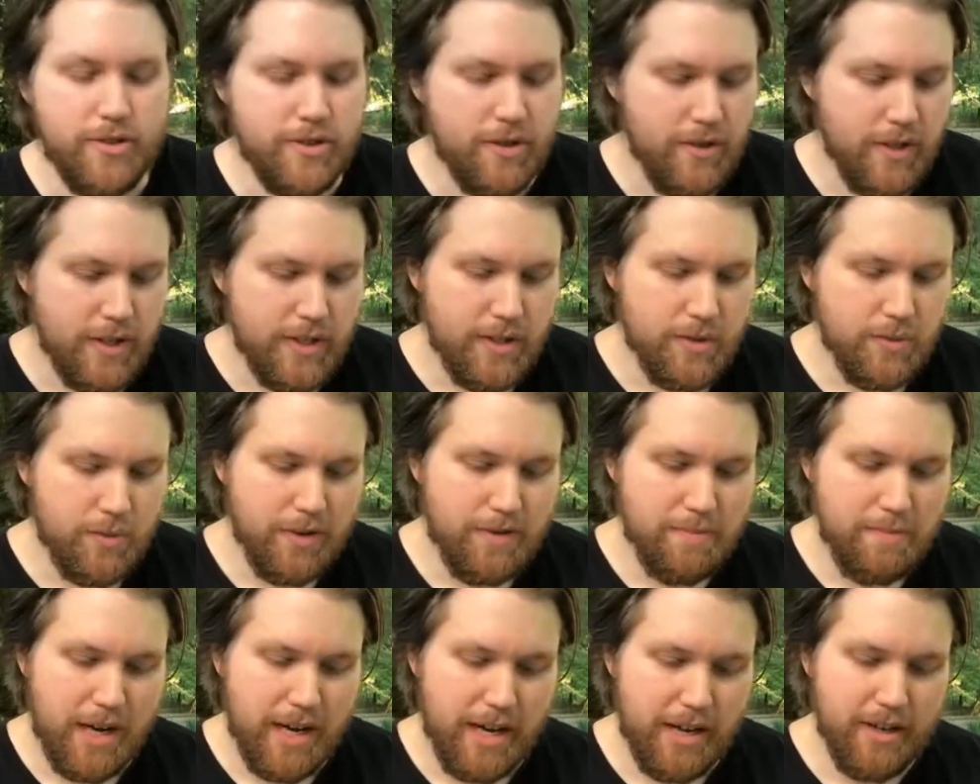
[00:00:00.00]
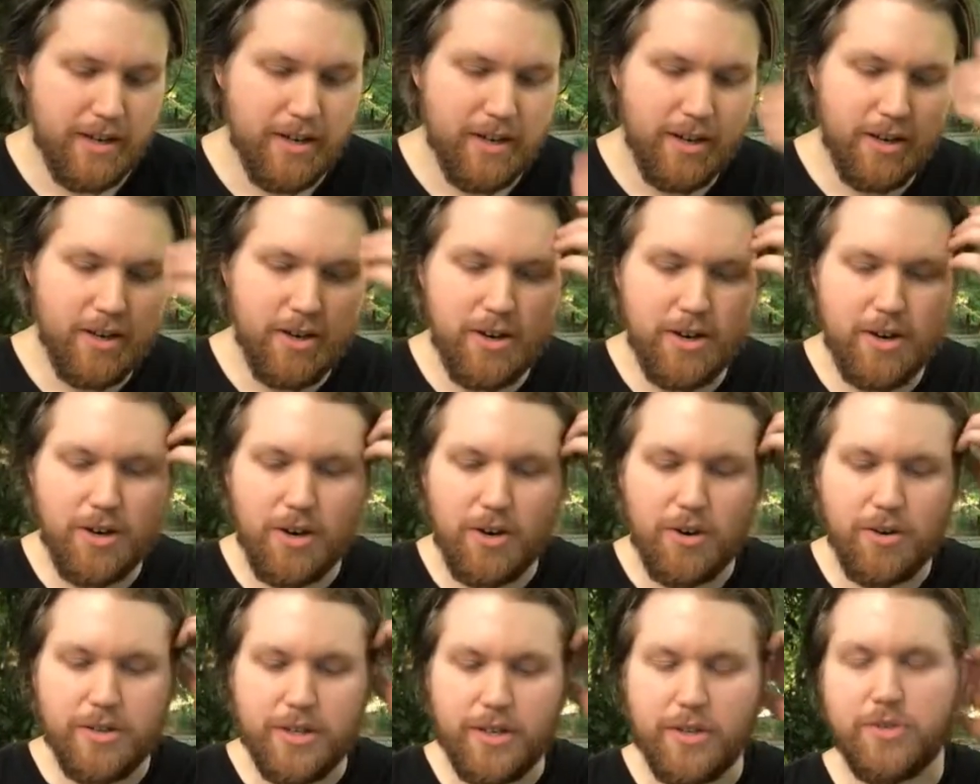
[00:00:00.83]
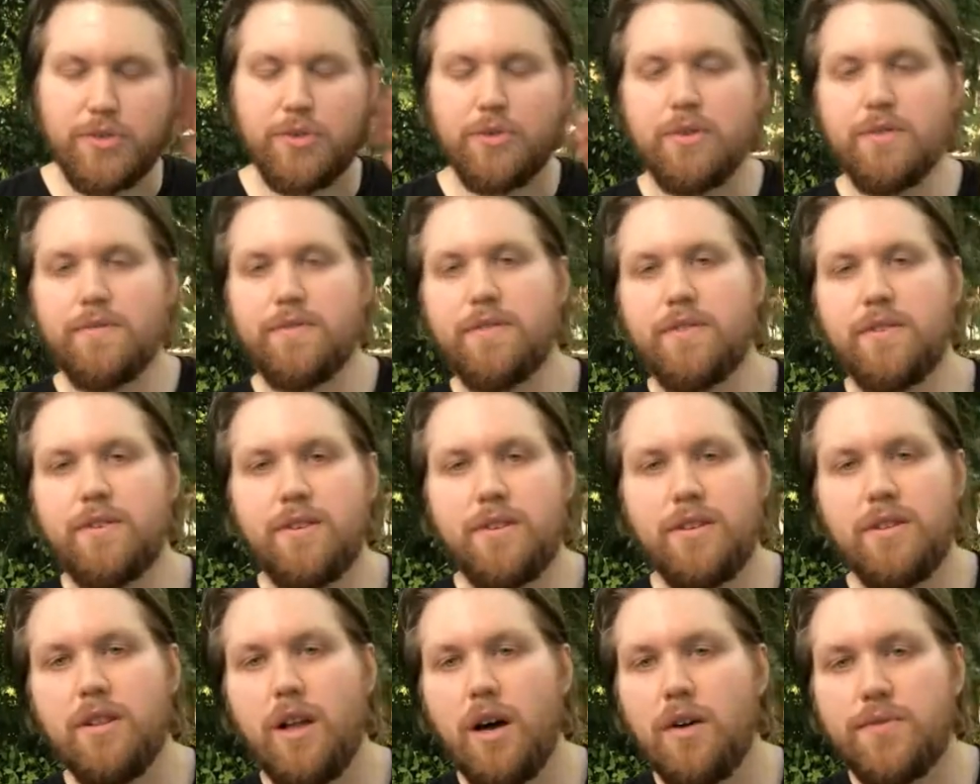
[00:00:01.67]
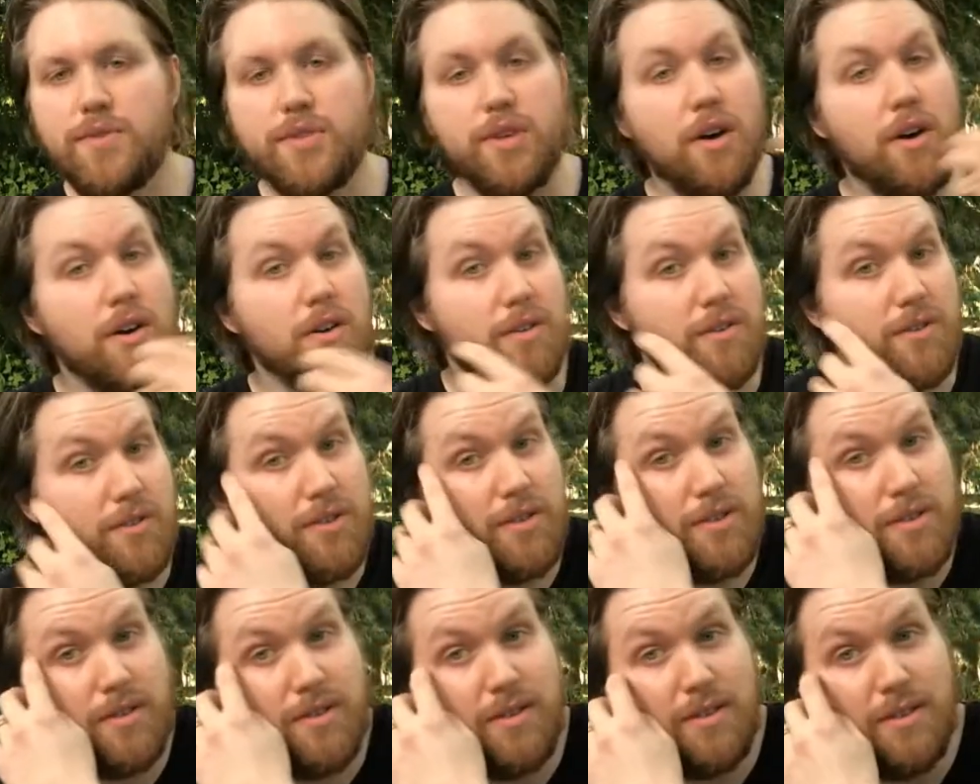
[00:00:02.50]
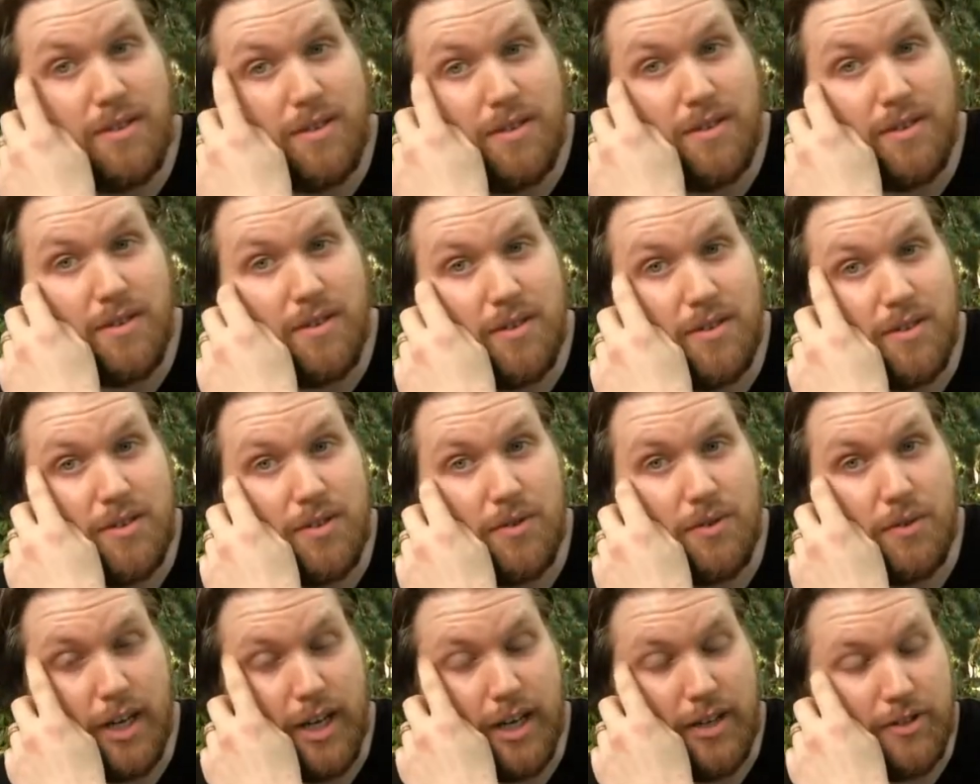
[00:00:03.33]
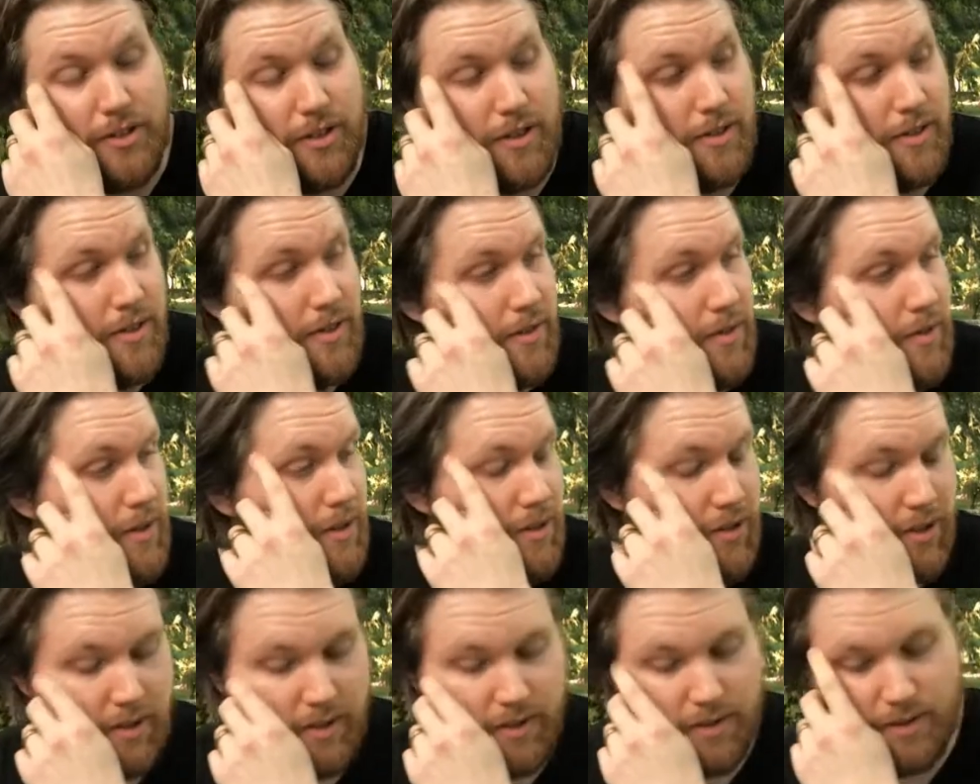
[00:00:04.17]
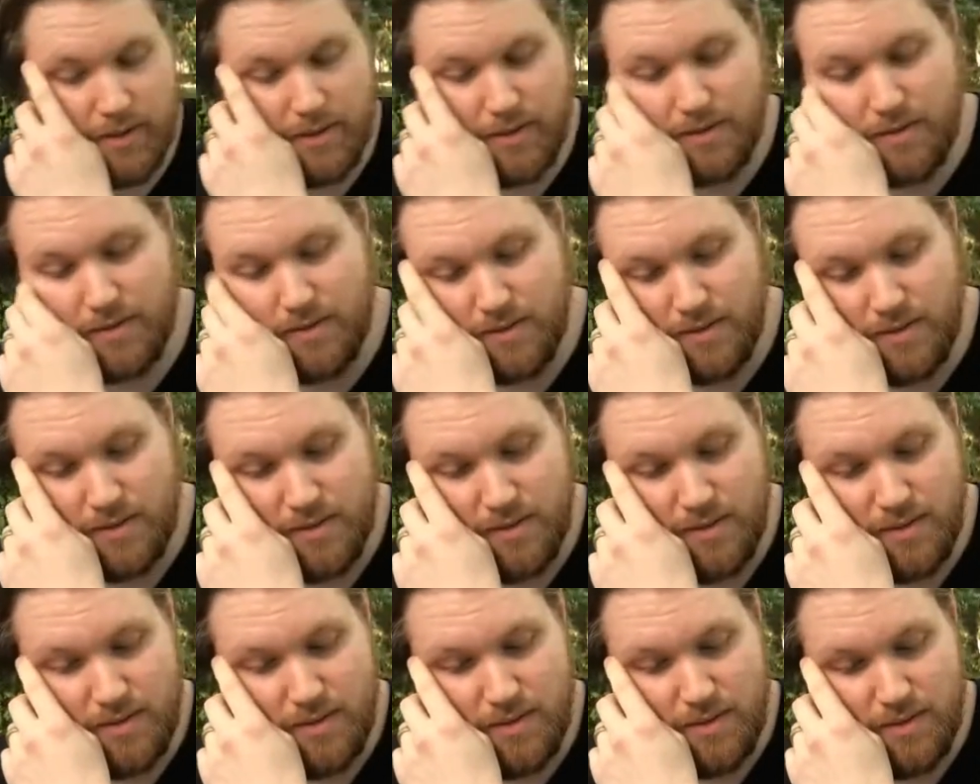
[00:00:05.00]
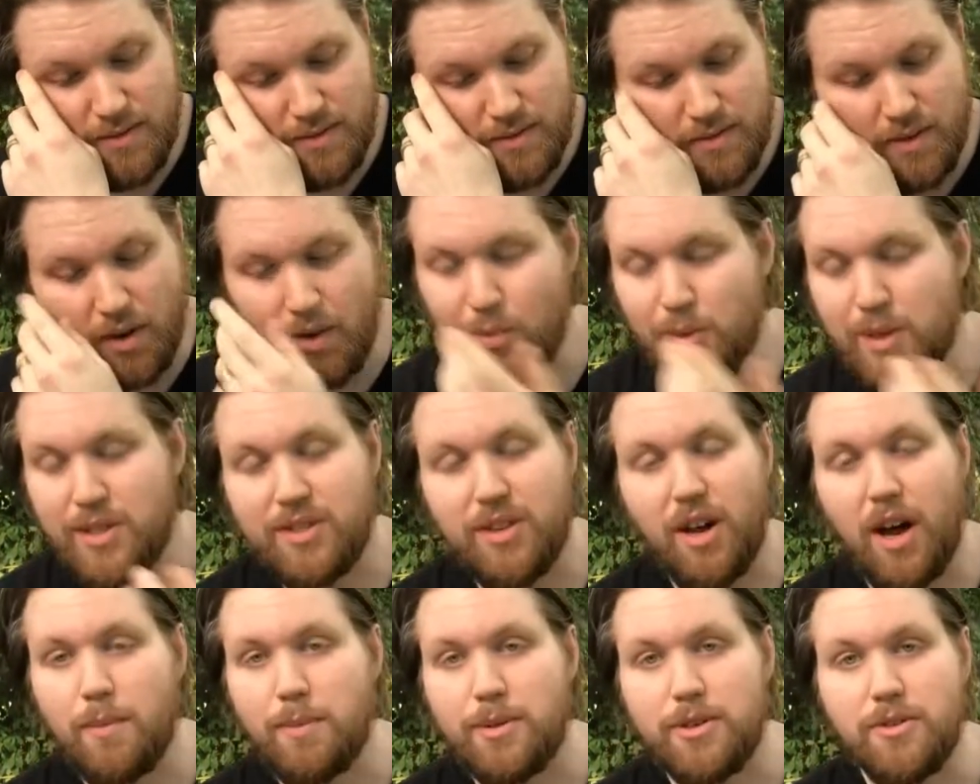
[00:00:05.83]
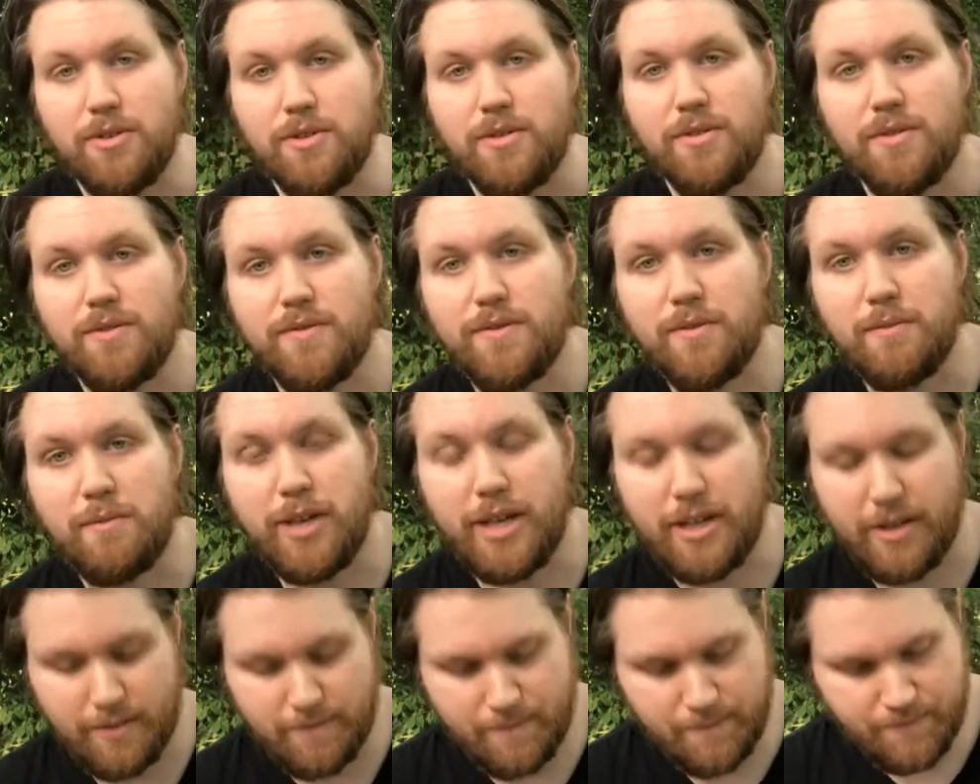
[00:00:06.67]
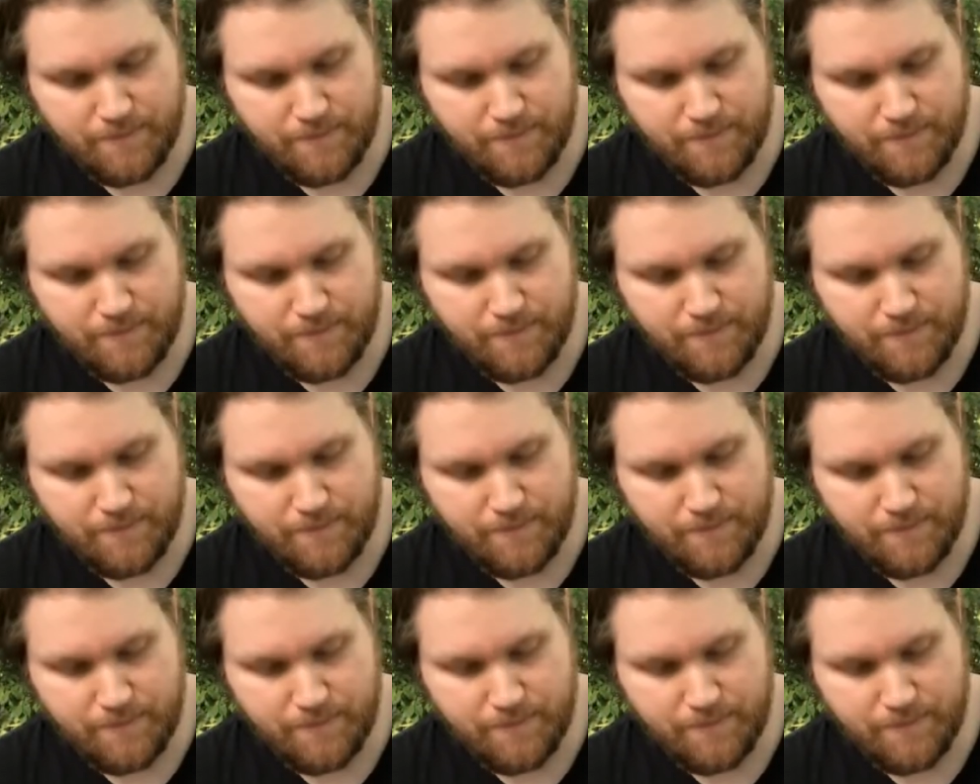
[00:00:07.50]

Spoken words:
So this is one of my earlier sort of love songs to nature, which is always topical for me.